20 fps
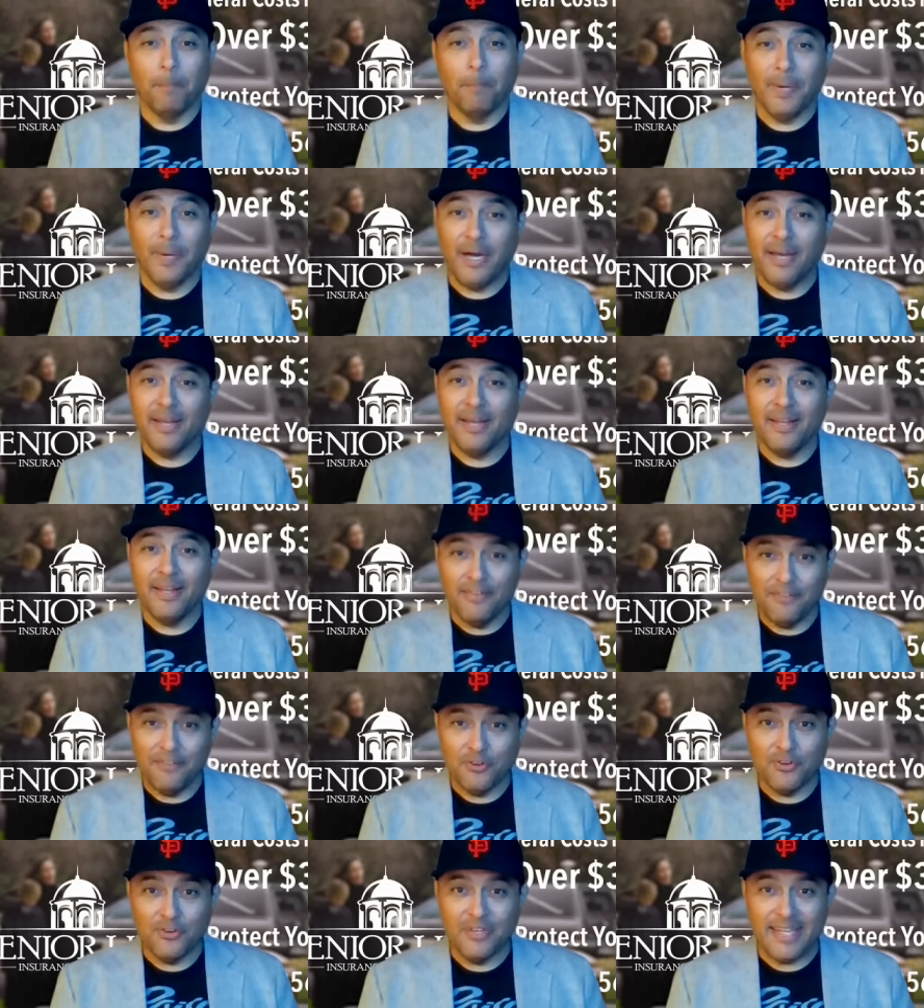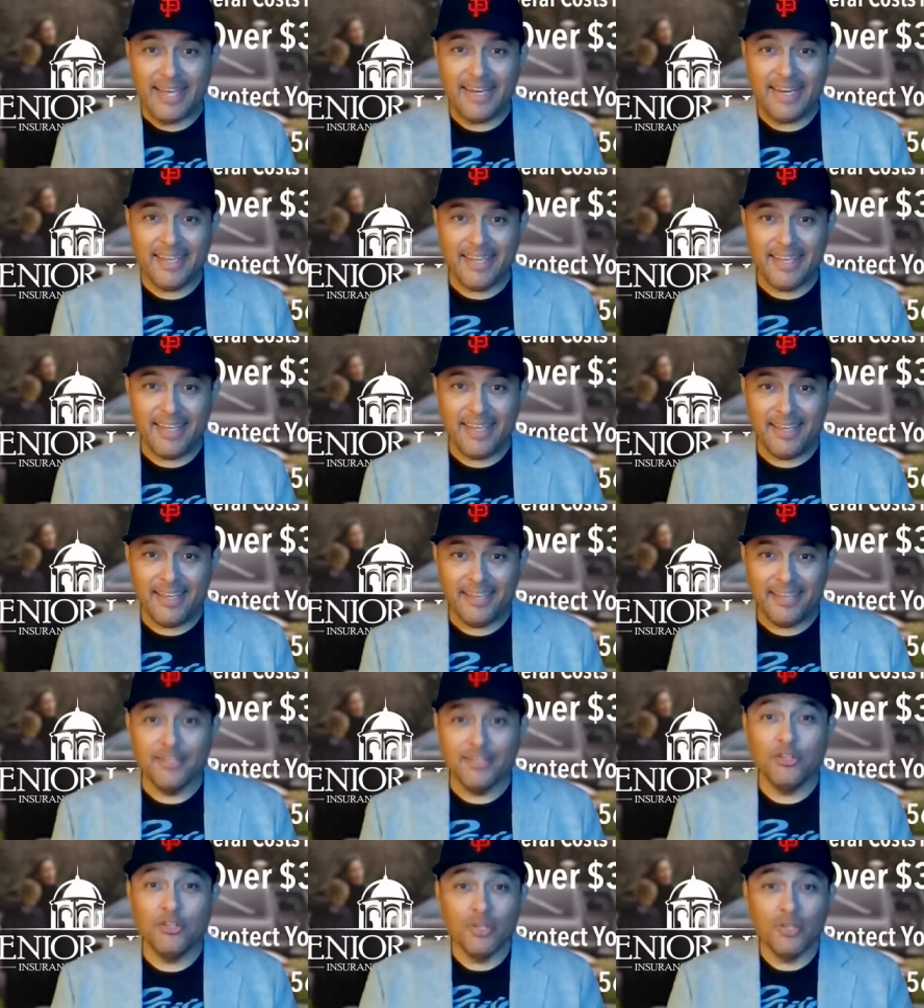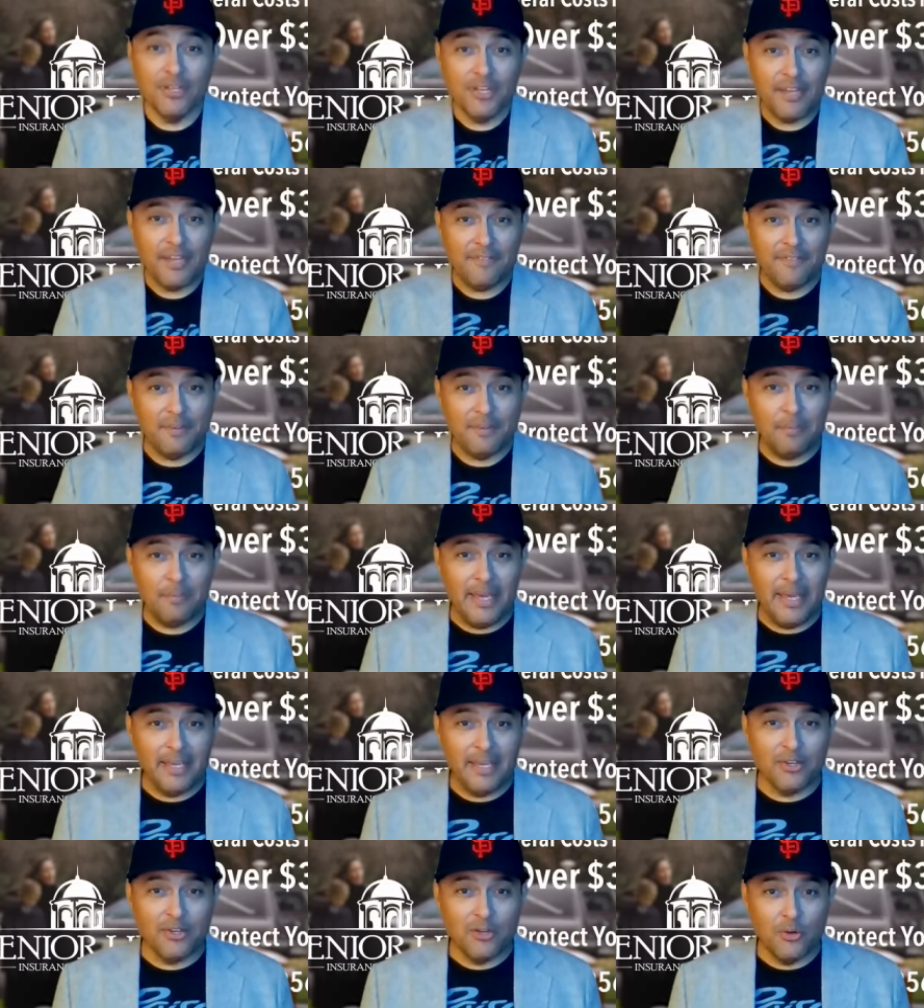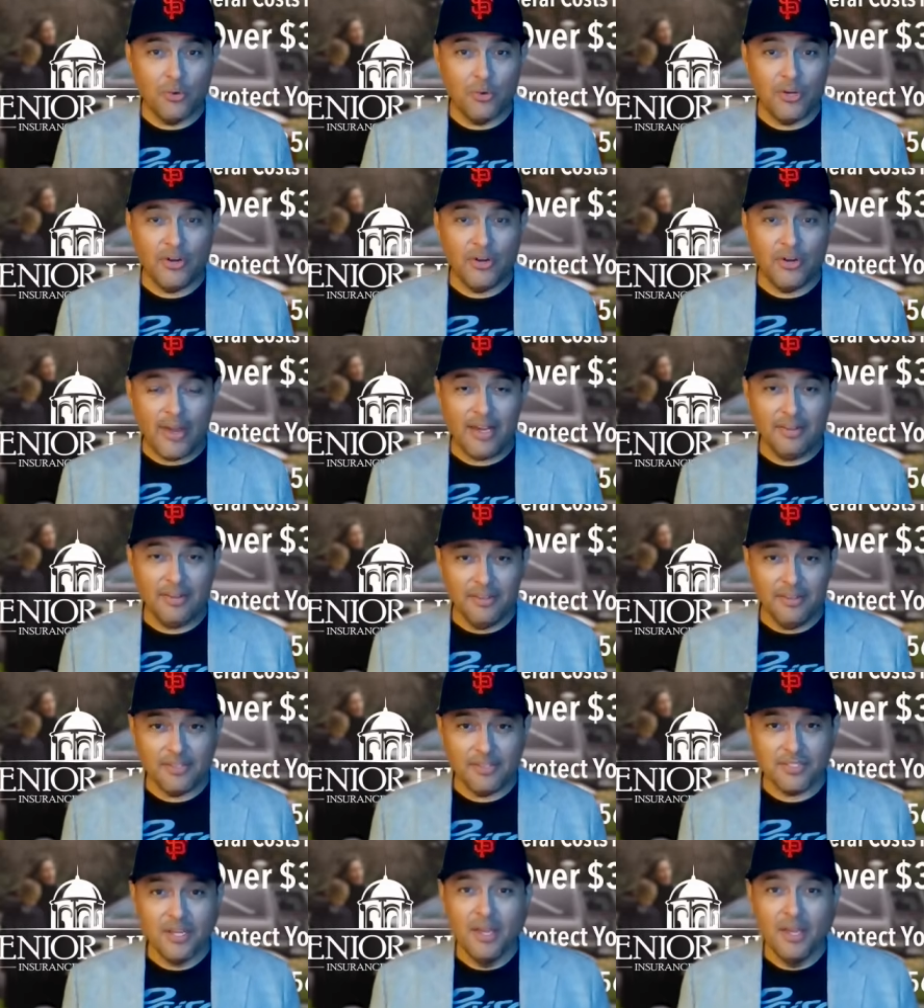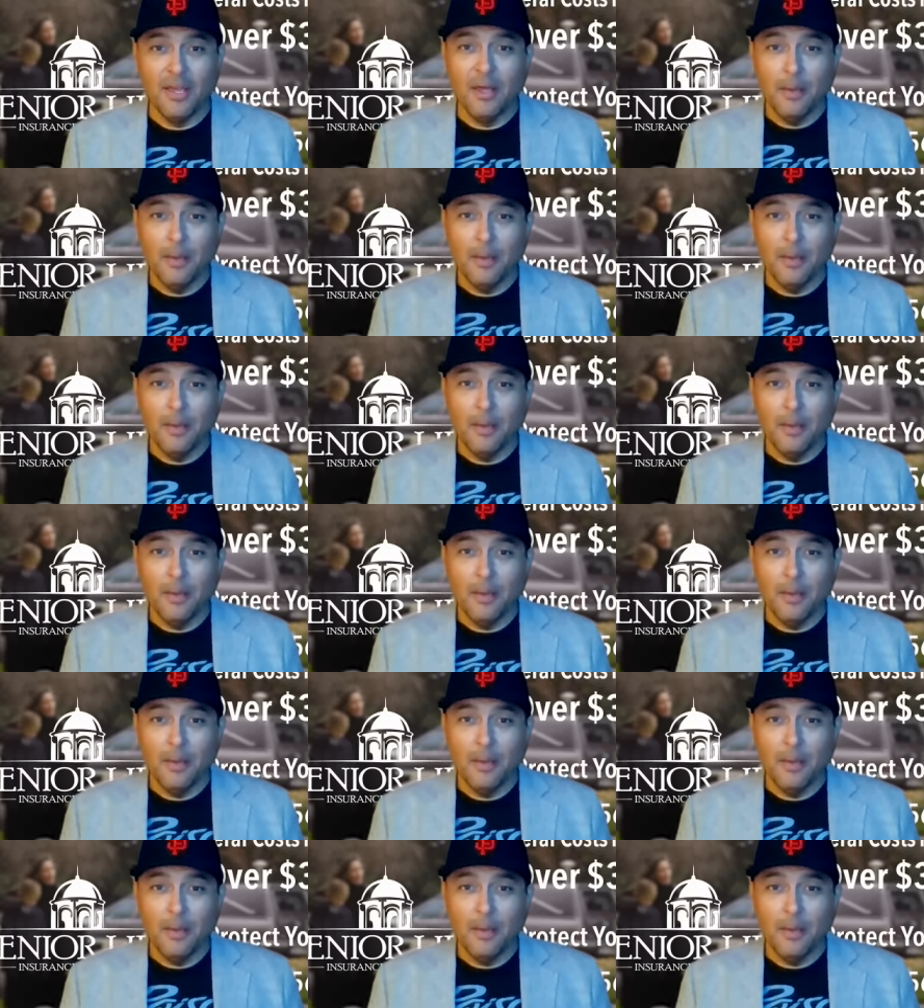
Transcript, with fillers: But if you're dedicated, you can definitely make a career out of this.